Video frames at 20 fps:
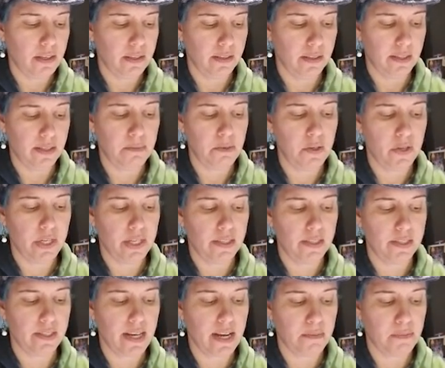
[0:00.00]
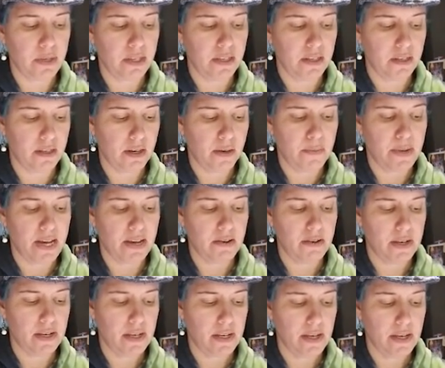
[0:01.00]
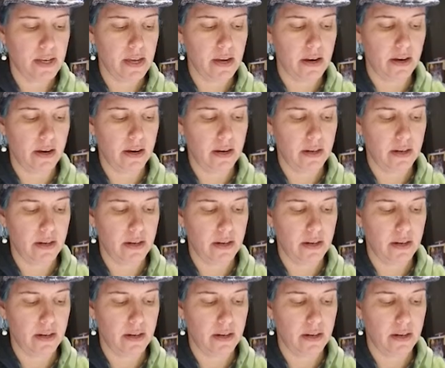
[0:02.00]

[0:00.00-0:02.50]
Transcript: I'm going to stop it about here.